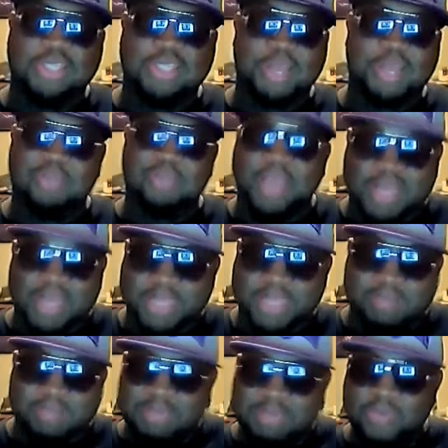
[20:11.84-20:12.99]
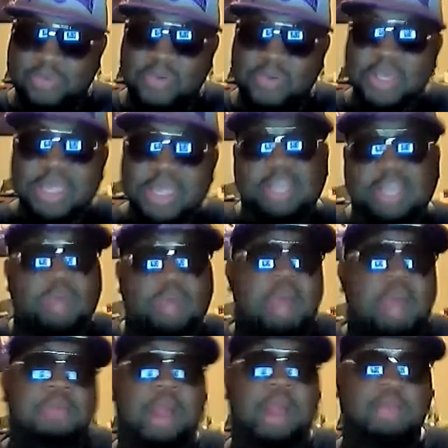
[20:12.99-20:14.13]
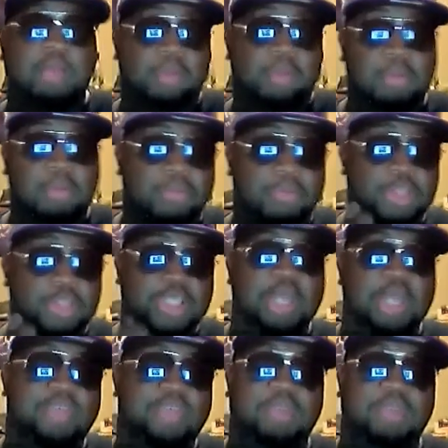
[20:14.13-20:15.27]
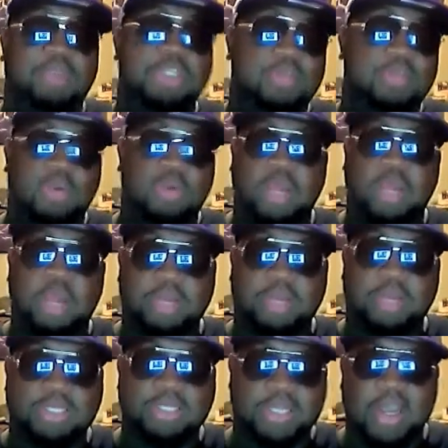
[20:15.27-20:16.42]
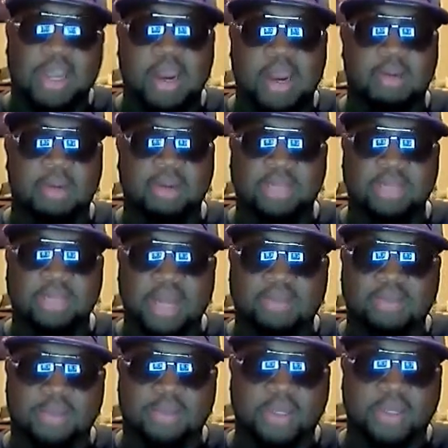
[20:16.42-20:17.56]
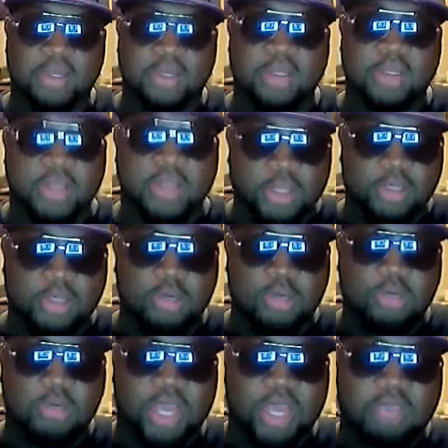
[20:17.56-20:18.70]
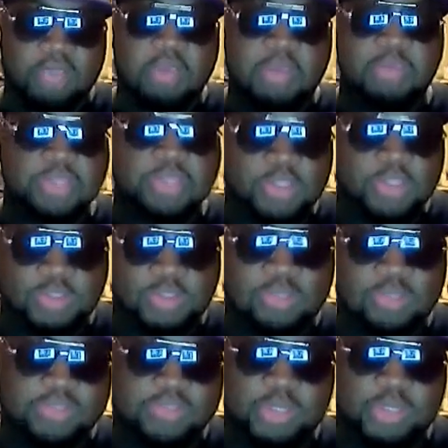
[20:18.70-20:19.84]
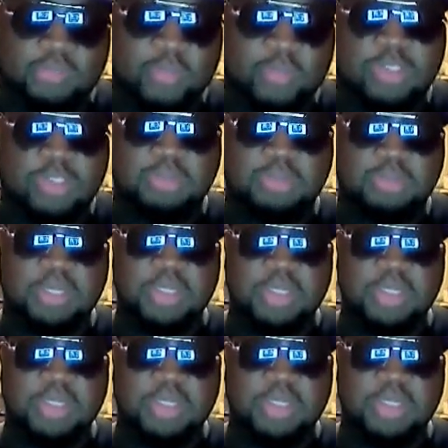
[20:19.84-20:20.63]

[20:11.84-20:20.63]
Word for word: like picking these people. That's why I'm, I'm appreciating Funimation more now because they hiring a lot of uh, no-name people to do some certain voices. But